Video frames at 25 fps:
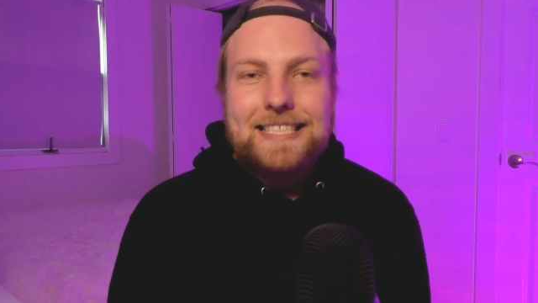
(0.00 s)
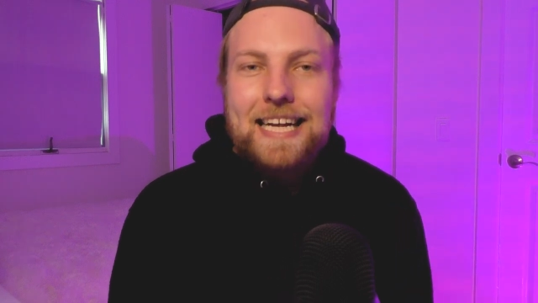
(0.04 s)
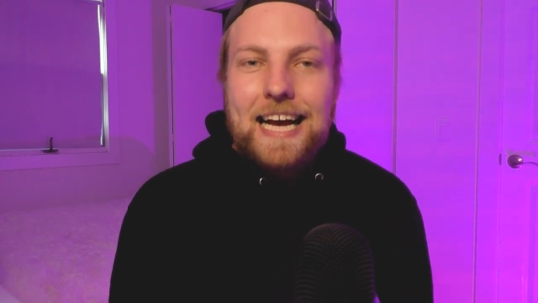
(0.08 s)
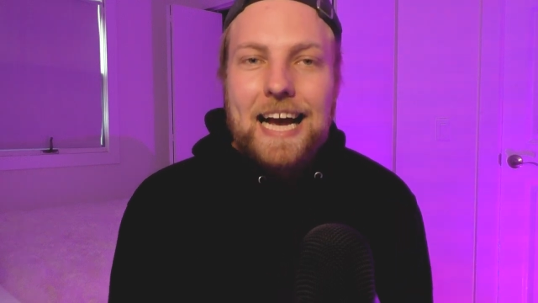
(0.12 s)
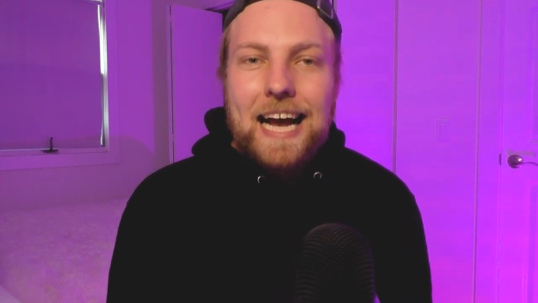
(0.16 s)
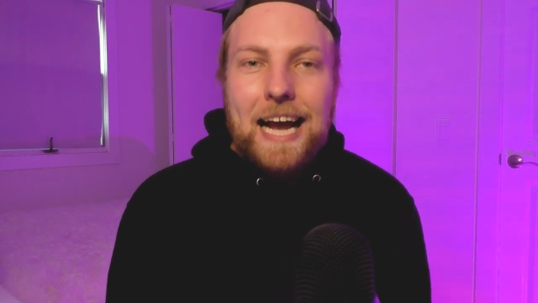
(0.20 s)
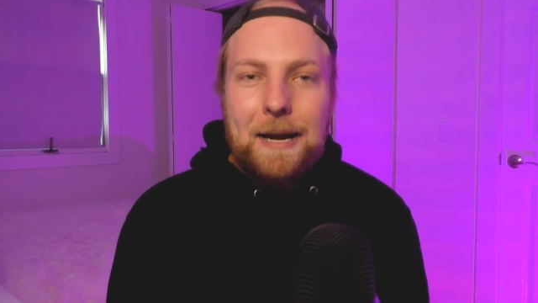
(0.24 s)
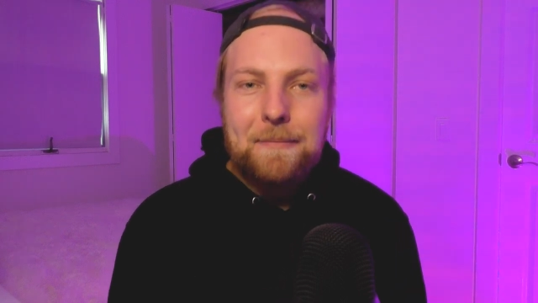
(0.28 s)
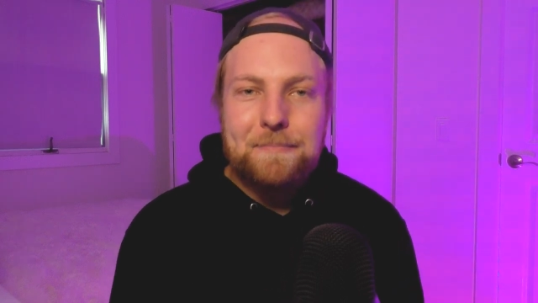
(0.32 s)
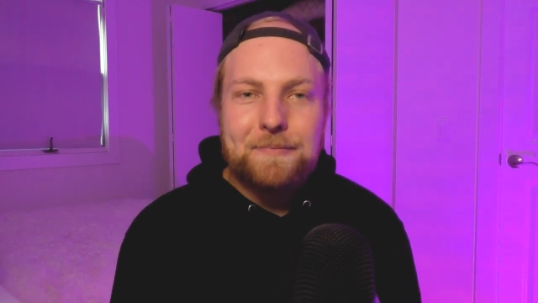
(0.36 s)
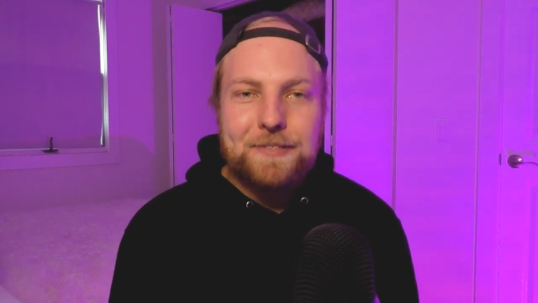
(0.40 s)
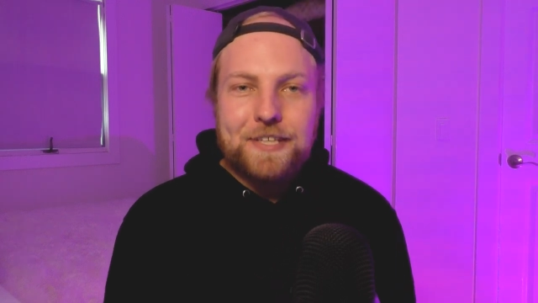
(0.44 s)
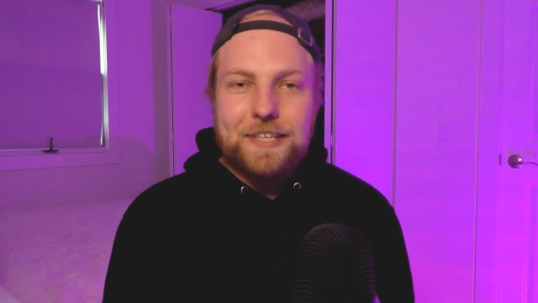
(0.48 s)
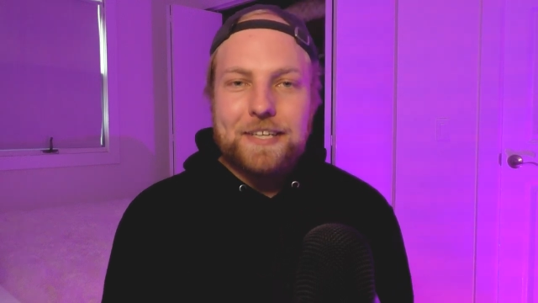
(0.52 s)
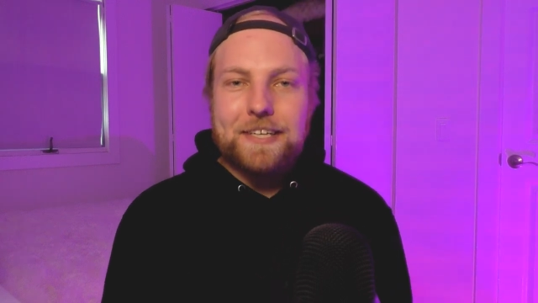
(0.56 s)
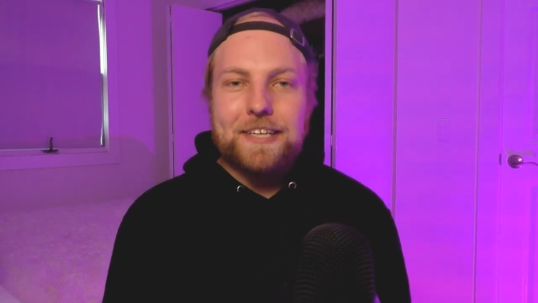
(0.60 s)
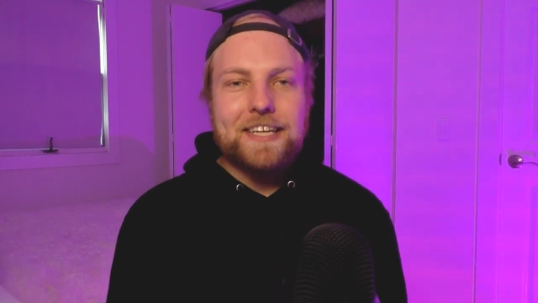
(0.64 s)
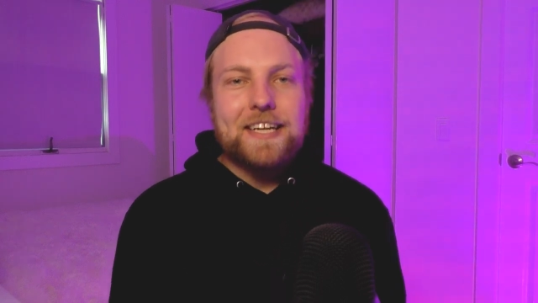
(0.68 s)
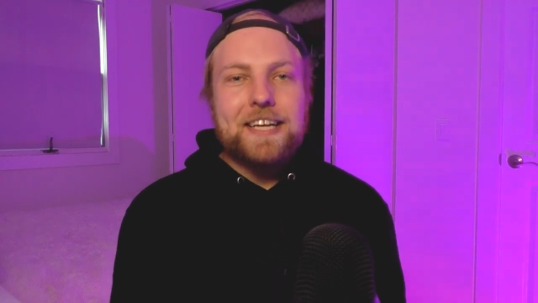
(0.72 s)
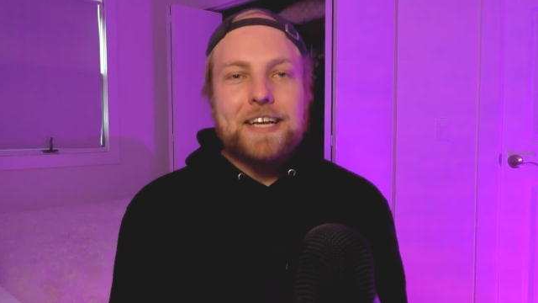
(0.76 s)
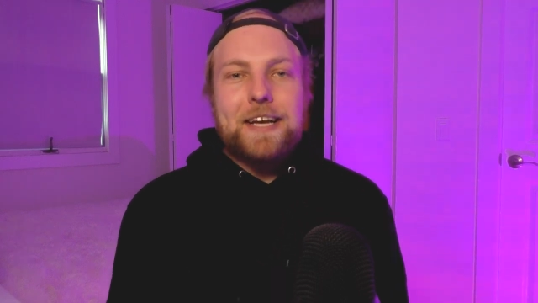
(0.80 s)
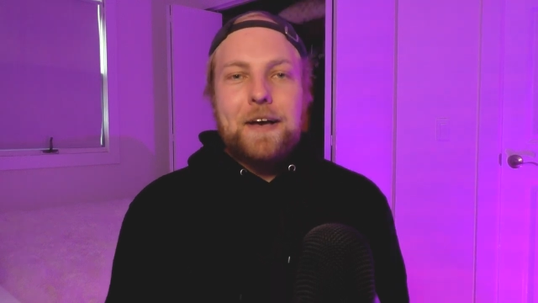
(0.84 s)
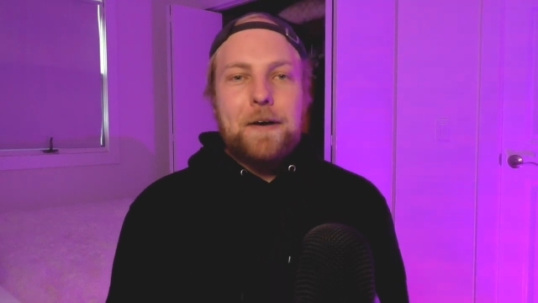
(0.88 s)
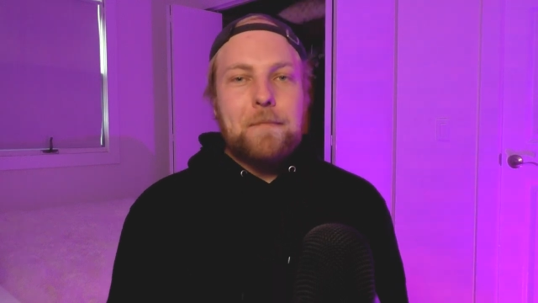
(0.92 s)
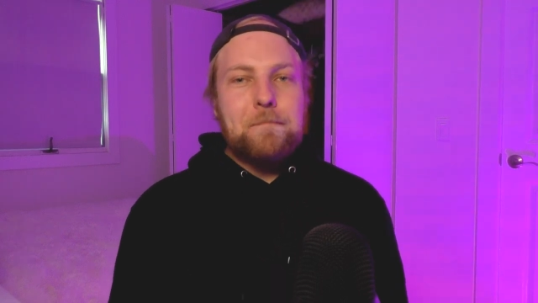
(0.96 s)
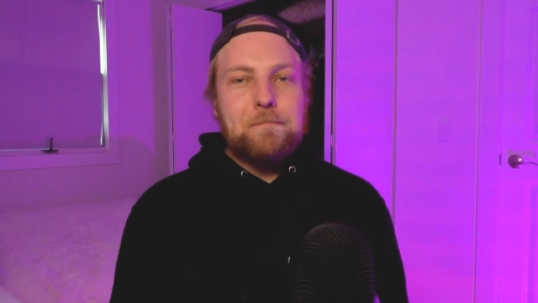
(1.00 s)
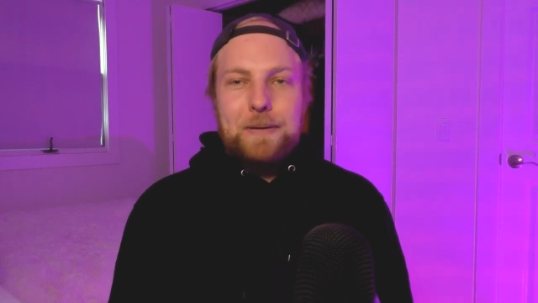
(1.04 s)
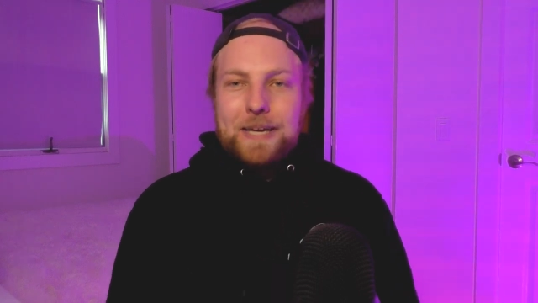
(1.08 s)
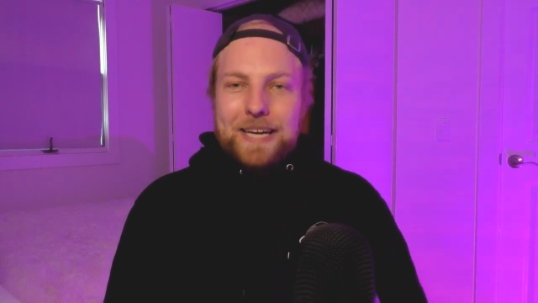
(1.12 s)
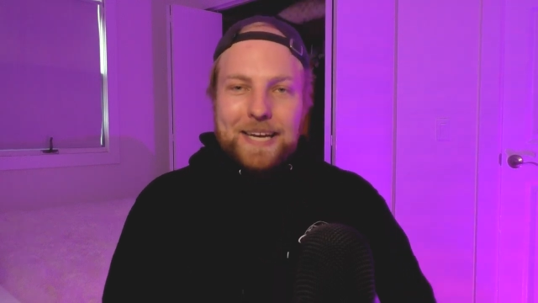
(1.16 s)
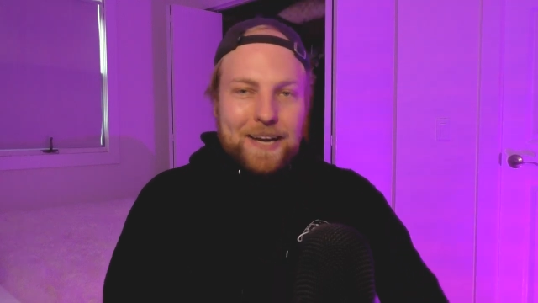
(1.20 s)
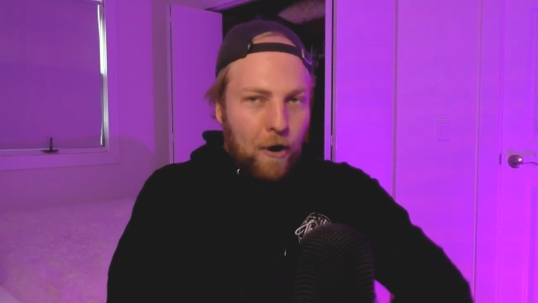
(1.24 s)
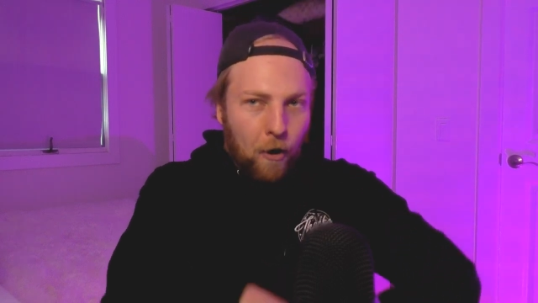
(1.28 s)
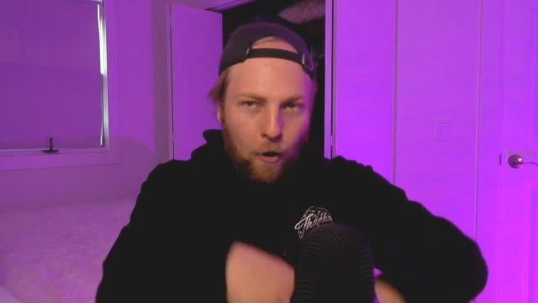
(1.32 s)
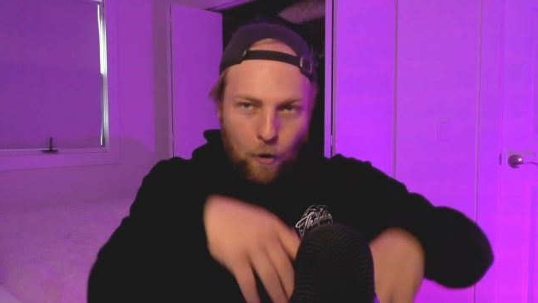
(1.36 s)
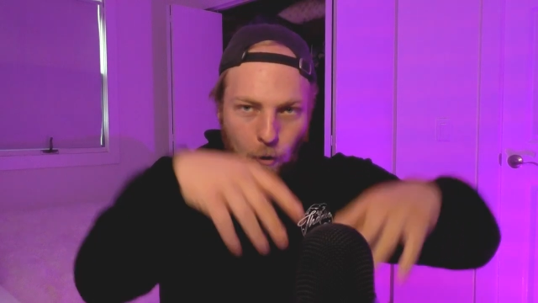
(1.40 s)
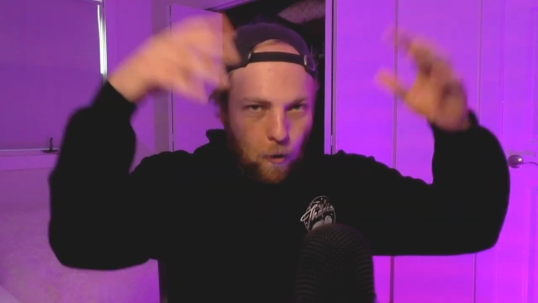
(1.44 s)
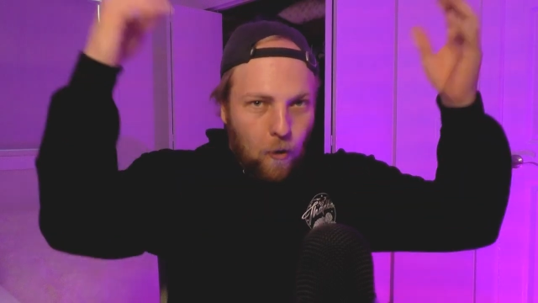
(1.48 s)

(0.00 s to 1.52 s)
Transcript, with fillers: time to be